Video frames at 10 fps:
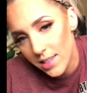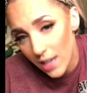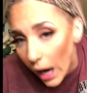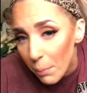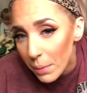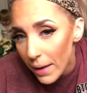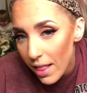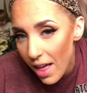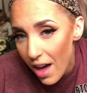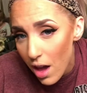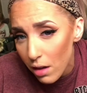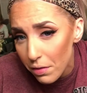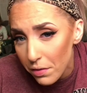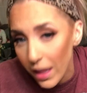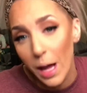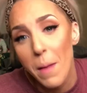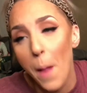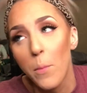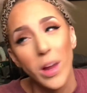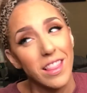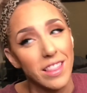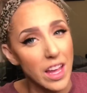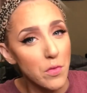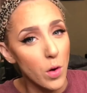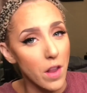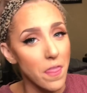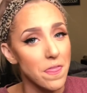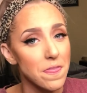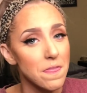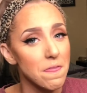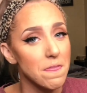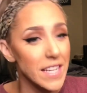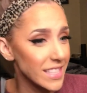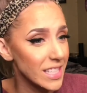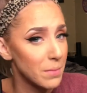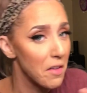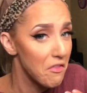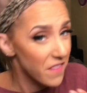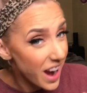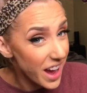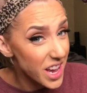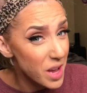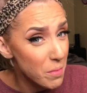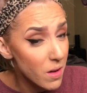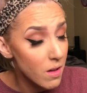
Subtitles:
time in my life. Like I'm at a point in life where this is my vibe.